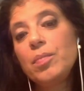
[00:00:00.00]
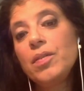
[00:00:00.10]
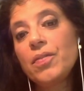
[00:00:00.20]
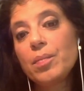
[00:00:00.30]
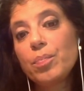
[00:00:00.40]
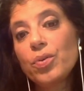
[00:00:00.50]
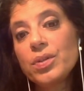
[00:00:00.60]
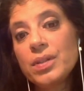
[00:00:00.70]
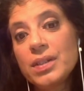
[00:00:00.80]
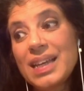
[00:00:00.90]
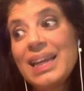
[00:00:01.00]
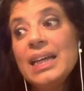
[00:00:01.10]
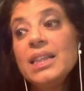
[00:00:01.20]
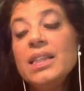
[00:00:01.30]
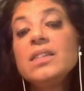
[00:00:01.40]
going to be very important is that
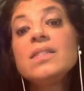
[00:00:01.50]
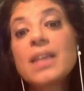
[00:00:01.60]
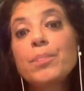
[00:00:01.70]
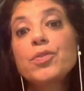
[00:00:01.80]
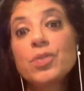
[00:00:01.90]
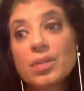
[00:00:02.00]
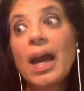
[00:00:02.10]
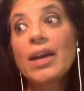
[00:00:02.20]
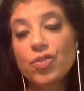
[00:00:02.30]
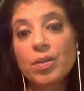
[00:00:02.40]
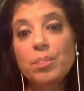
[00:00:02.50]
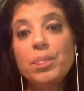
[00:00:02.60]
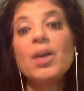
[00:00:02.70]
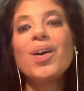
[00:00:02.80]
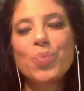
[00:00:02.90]
this is actually actually
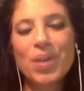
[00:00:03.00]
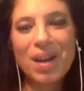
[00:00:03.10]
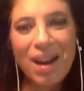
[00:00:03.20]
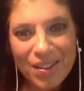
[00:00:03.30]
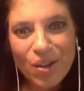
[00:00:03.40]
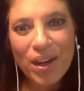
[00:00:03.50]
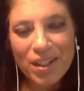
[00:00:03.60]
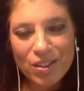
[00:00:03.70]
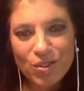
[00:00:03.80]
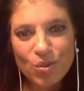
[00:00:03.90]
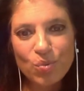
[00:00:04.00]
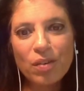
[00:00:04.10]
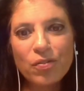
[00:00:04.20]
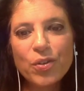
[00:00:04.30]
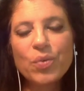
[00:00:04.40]
beyond what I know I can do
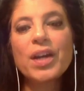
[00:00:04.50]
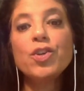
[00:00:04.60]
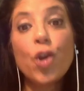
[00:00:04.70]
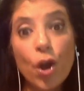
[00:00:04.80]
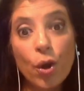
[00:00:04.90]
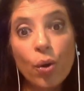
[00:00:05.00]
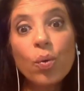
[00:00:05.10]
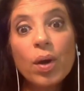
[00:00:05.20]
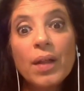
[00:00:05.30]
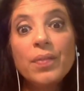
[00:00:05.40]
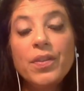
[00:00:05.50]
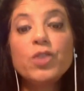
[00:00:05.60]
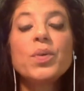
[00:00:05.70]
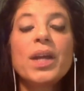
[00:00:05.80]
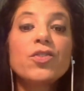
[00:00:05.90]
well for you, and I know
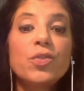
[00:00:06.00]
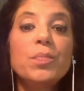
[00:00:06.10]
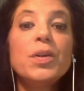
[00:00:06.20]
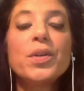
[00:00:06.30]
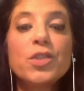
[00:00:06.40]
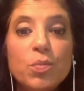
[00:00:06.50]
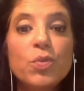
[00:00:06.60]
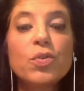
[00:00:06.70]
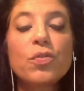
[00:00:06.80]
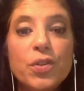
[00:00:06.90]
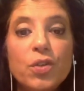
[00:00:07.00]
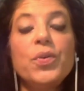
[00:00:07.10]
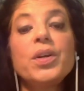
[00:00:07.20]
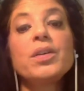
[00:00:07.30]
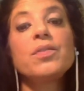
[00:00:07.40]
this would actually be going smoother for you
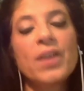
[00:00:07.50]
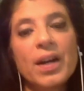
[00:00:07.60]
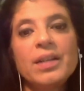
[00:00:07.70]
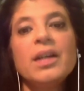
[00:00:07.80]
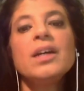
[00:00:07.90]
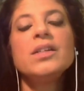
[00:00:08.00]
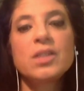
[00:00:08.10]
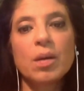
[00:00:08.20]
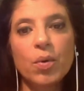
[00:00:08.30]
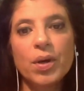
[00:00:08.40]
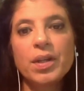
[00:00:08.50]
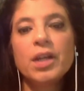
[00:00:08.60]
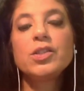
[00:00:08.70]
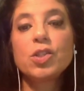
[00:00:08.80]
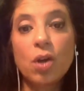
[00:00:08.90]
if we could find someone
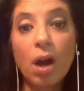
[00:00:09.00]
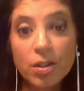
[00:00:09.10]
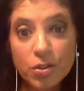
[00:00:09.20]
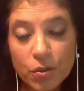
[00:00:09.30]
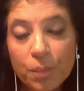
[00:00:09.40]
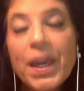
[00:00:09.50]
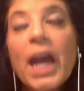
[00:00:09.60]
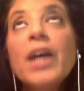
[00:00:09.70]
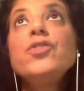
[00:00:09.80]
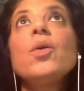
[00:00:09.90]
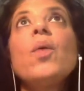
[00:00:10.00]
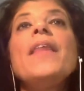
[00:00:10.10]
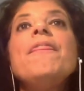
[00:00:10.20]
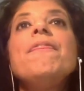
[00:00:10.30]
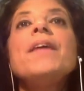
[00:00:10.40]
to talk to. So
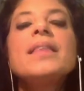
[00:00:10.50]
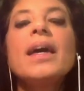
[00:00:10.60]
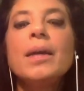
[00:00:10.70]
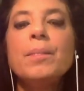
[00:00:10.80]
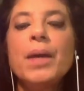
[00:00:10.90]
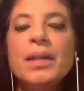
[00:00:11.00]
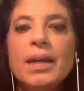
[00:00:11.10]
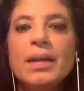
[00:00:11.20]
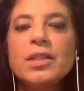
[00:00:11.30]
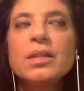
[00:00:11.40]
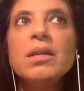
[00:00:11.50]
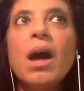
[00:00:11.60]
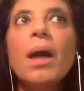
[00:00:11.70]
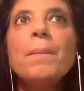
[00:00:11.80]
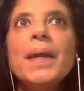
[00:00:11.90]
I think that it, it to
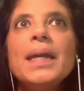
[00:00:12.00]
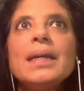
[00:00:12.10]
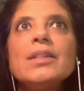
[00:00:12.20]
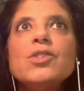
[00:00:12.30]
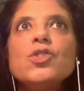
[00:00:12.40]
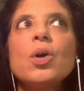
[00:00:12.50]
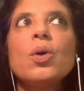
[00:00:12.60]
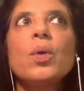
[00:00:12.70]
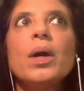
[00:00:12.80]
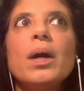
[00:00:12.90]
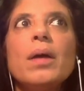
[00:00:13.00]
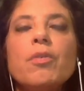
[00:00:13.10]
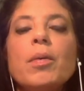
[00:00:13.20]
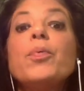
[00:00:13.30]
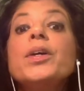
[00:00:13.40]
not make it so
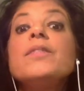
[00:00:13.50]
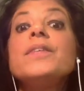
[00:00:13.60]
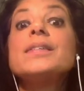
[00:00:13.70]
from a point of